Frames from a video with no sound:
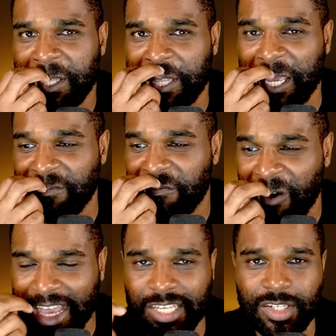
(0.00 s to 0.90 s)
that in
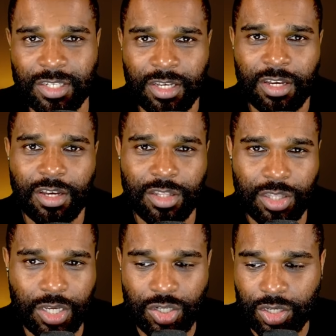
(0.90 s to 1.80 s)
race
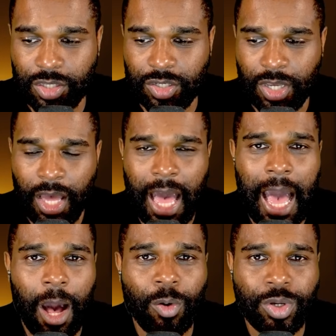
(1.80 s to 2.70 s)
conditions,
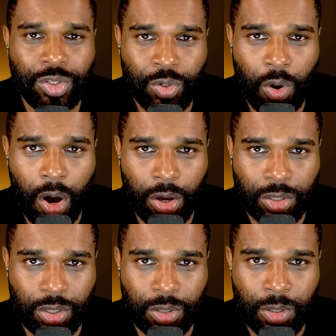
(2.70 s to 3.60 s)
how can you
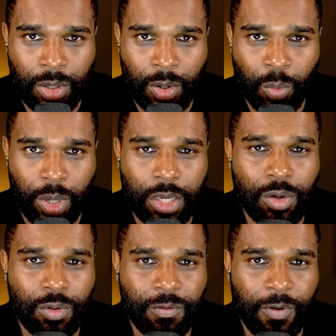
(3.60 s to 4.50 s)
argue in
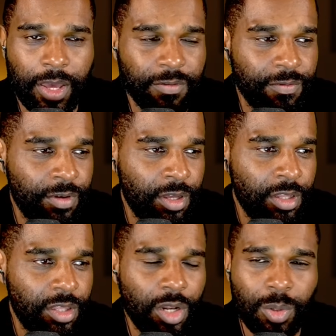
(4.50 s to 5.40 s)
good faith
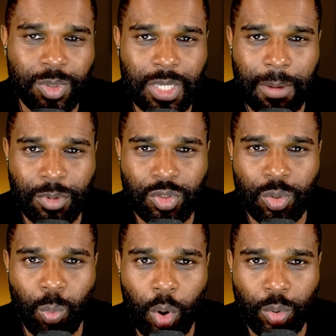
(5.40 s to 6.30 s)
that Lewis
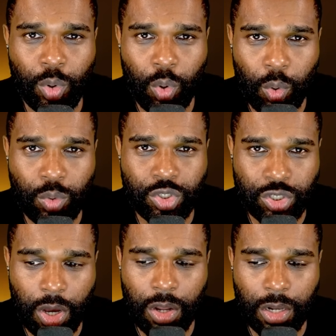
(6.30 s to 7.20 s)
Hamilton won't cause
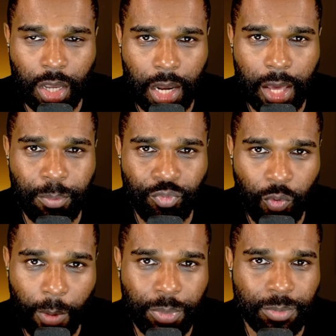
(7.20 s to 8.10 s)
Charles Leclerc
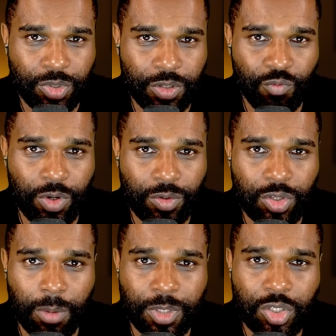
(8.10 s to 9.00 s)
problems in real
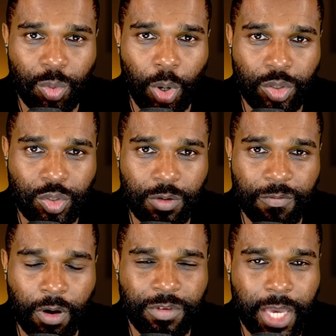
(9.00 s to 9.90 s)
time in
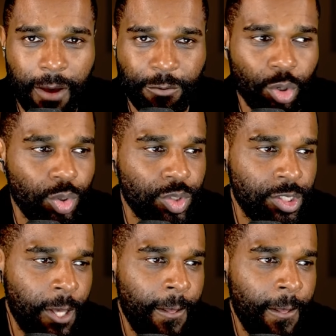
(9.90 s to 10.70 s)
2025? Yeah, of course,